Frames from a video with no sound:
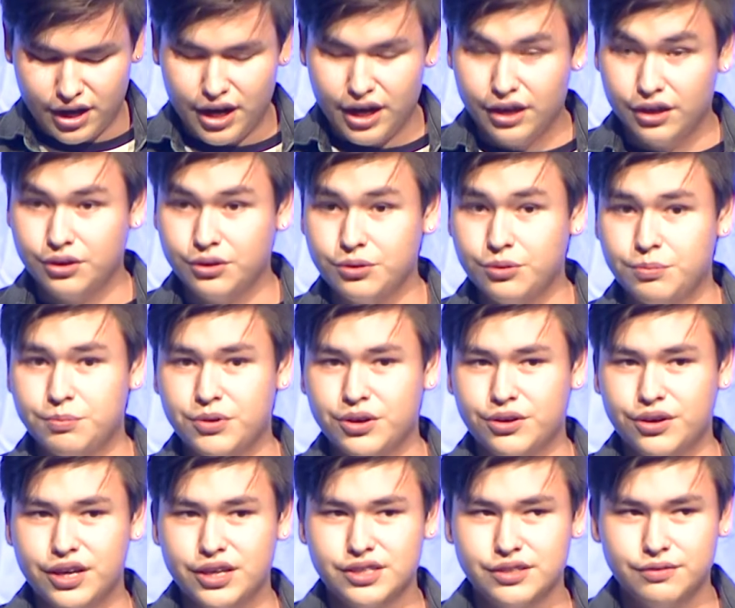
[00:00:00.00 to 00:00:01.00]
grew
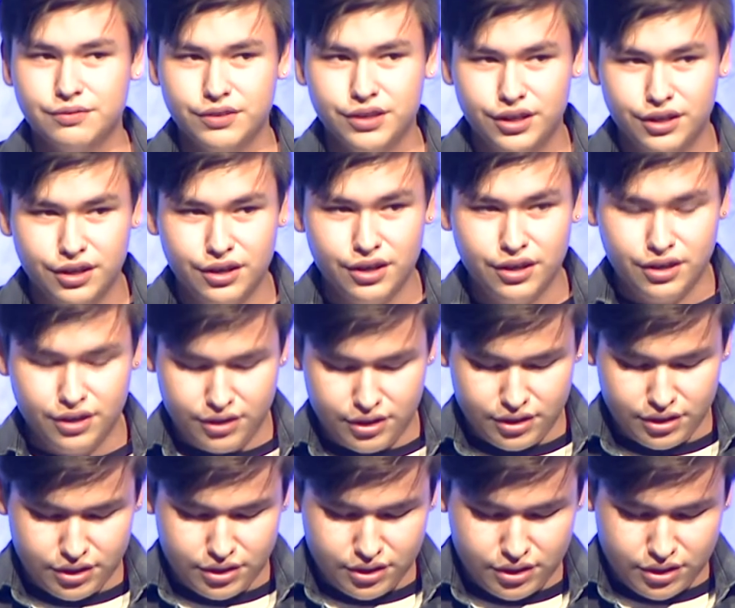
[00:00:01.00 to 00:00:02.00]
progressively
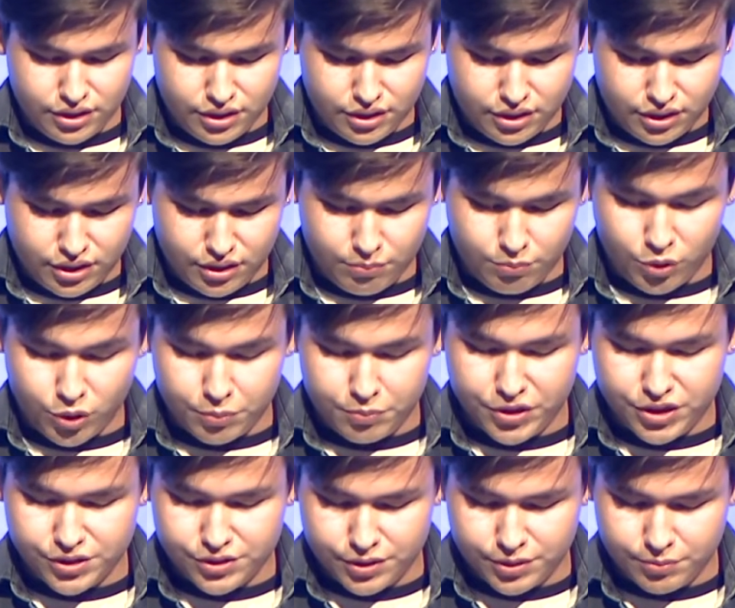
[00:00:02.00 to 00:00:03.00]
more
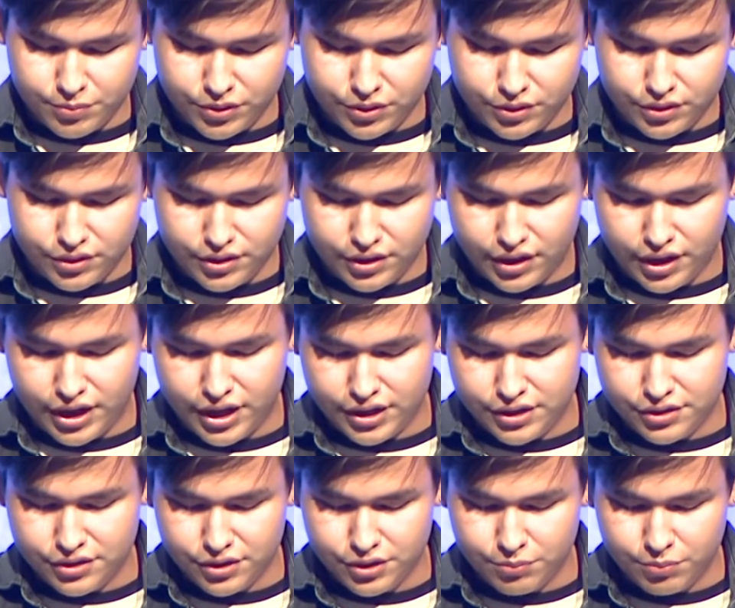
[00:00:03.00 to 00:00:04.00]
miserable as
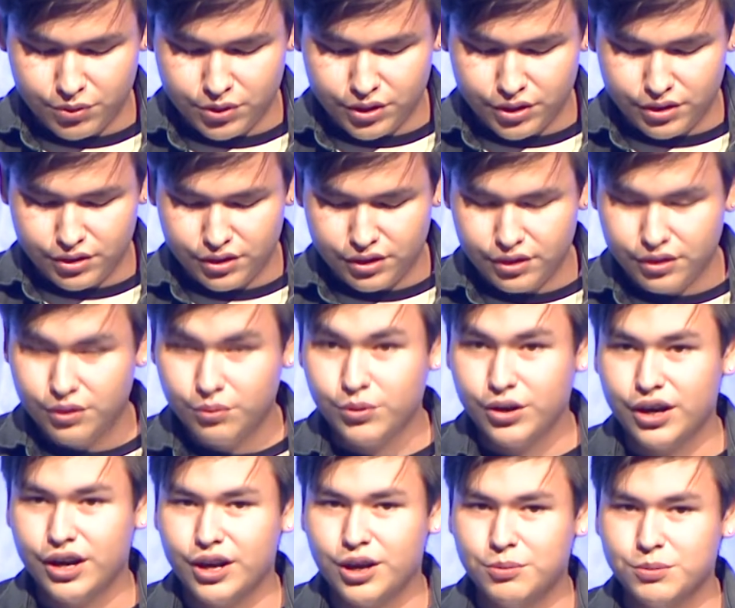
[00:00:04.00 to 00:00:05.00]
to the point where
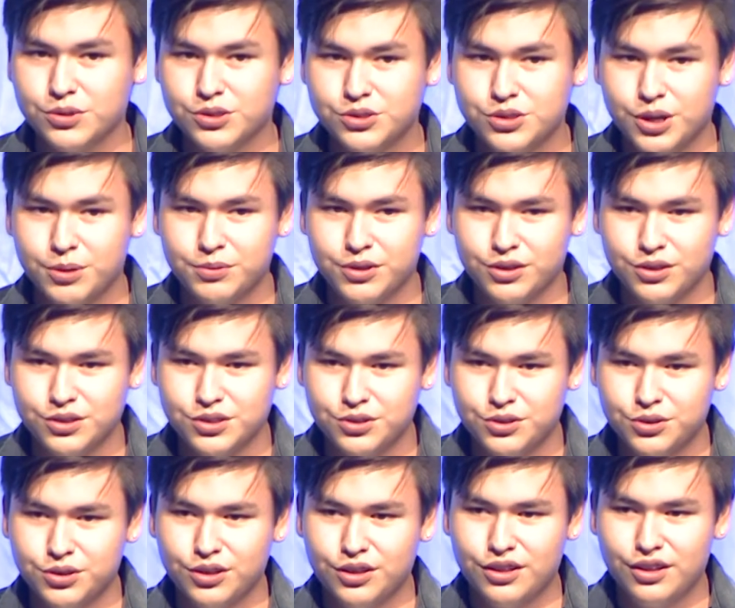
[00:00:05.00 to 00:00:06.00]
I almost dropped out of
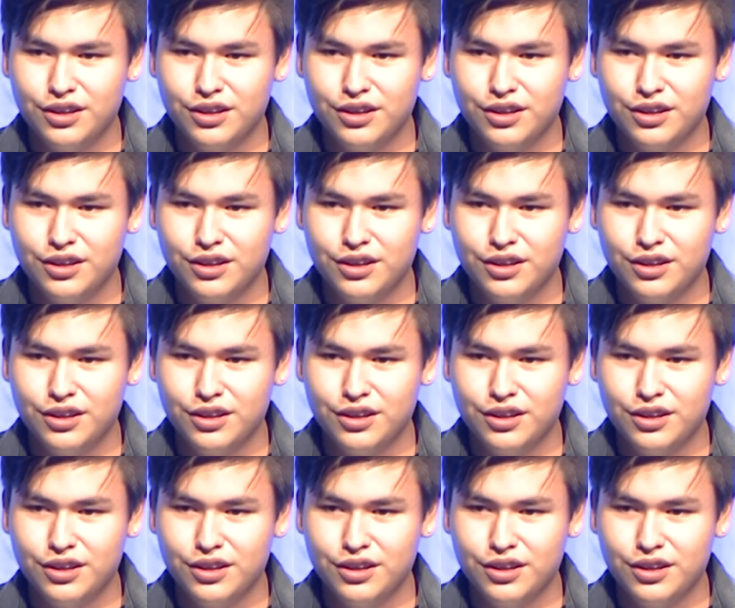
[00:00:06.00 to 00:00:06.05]
school.